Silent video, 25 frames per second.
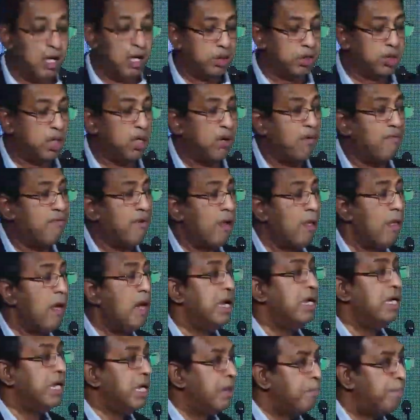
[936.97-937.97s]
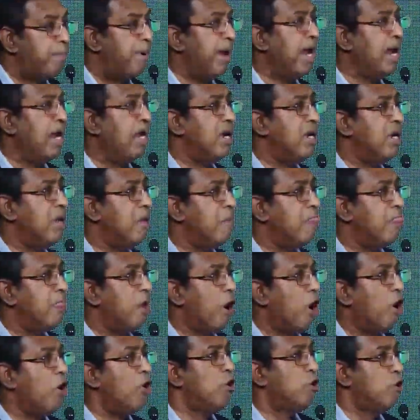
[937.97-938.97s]
sort of depend
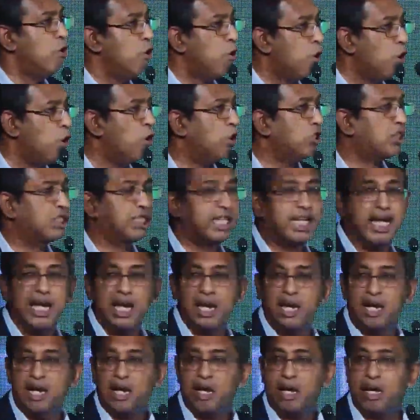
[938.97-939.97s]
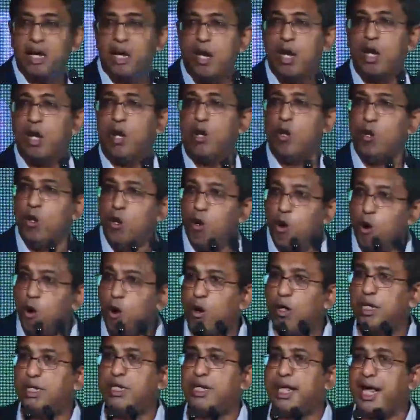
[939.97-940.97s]
on low skill,
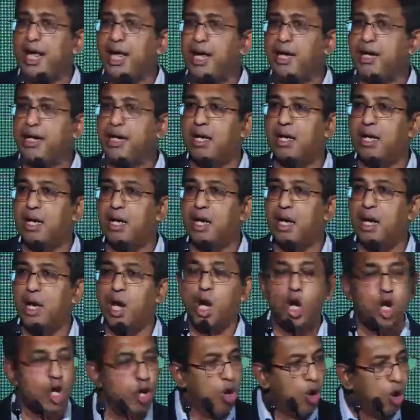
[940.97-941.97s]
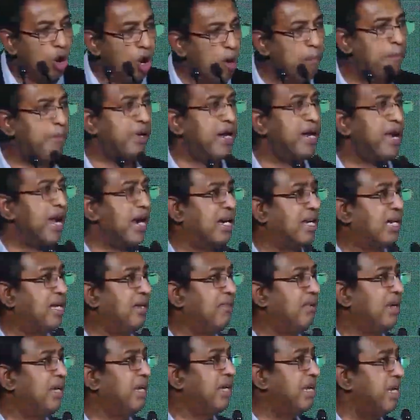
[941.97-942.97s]
low tech, low
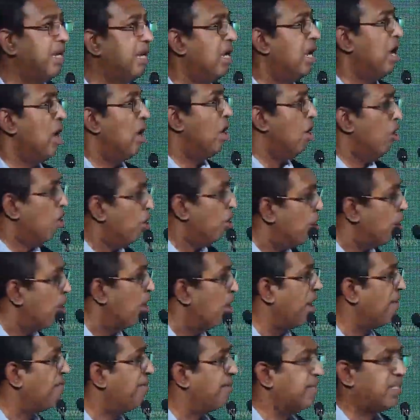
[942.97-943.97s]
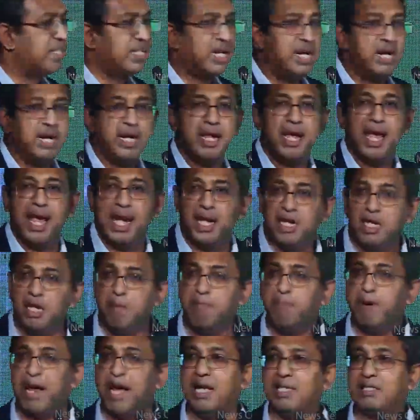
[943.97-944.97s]
productivity, low efficient
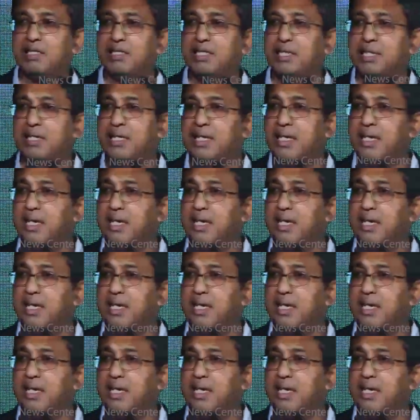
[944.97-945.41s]
enterprise.